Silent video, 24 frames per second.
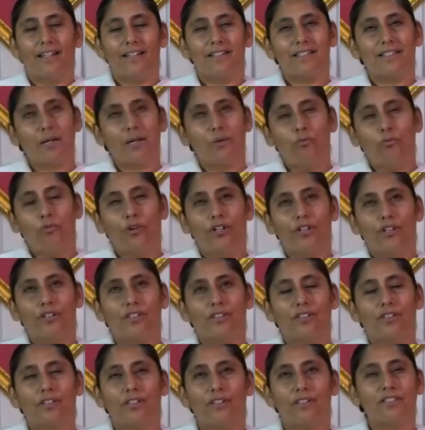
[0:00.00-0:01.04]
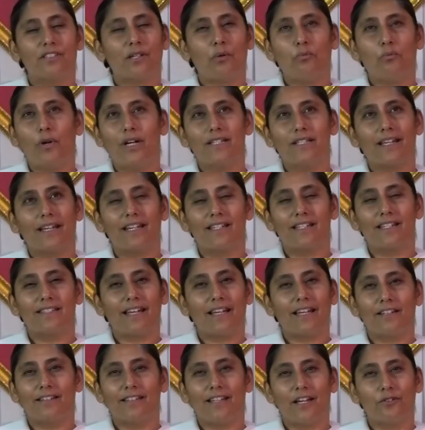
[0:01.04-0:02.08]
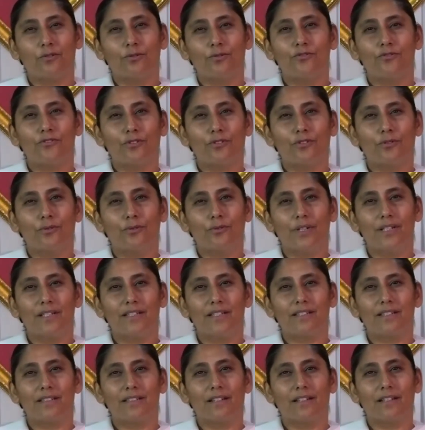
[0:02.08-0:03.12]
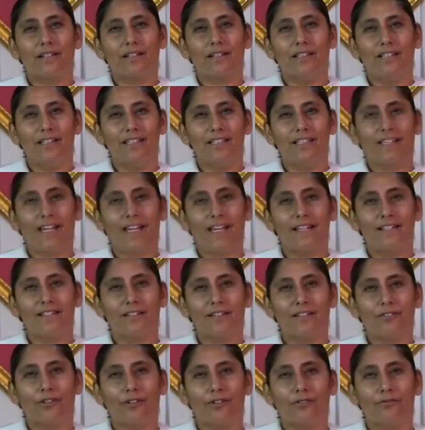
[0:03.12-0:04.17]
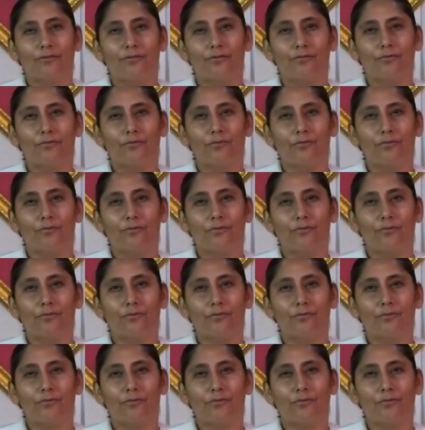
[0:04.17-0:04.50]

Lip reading: somewhat, in some ways, I guess that also is an indicator of